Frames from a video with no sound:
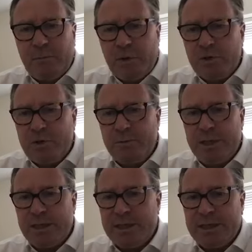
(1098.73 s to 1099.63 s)
should be
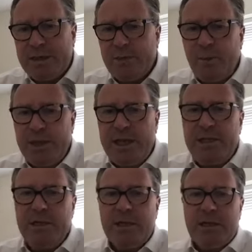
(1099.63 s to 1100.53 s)
considered
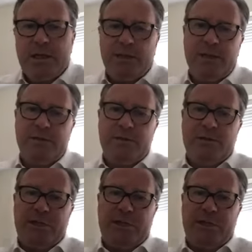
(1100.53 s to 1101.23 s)
within the